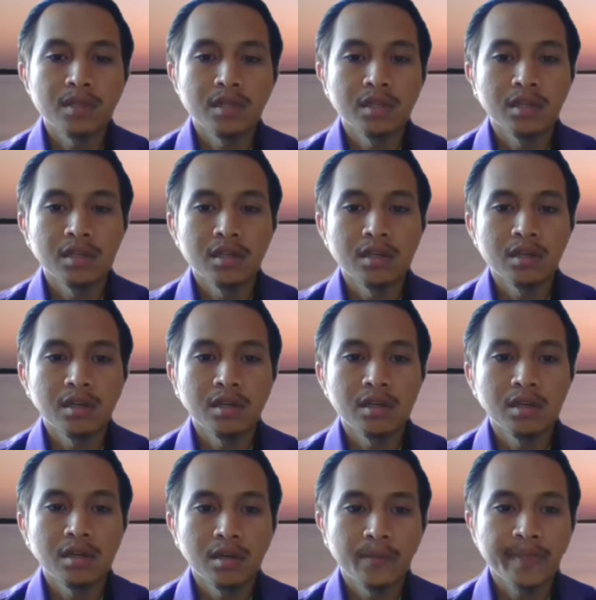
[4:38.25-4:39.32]
the
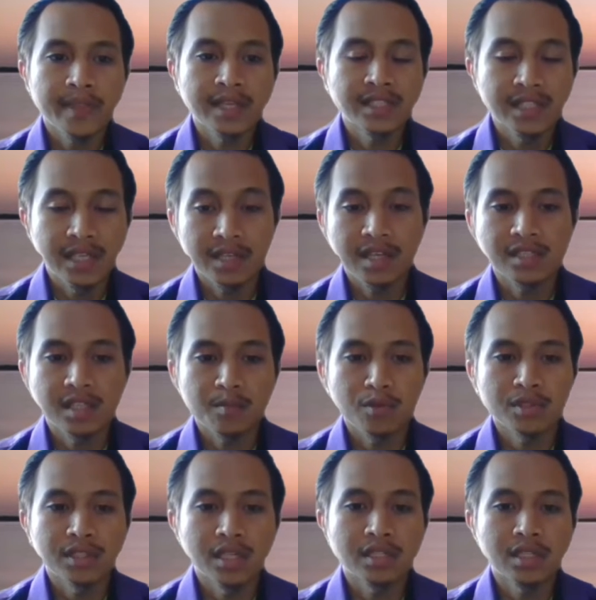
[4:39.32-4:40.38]
sand casting
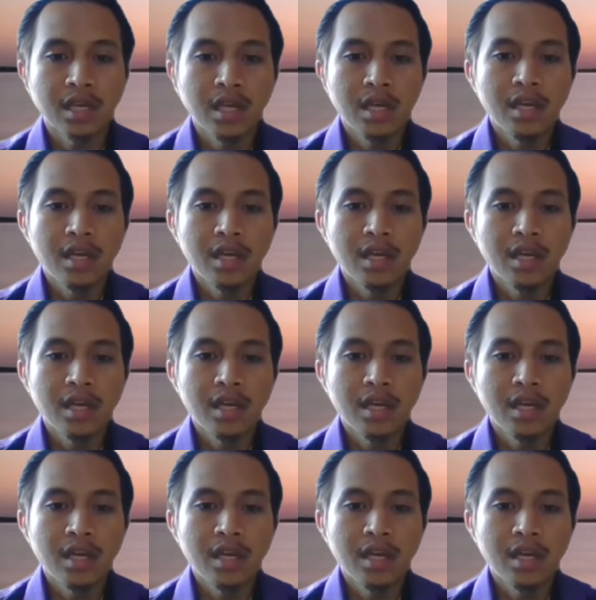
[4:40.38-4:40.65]
process.